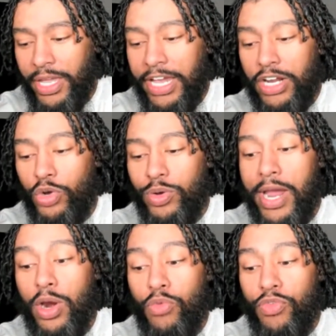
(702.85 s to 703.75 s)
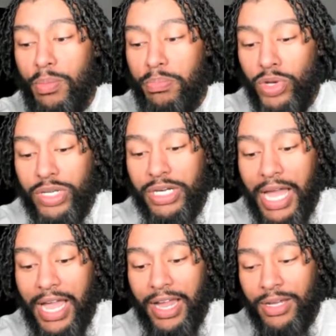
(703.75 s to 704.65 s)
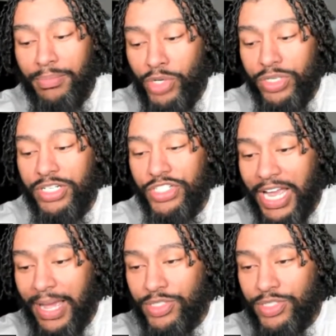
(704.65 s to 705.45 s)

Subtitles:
It'll create over a million jobs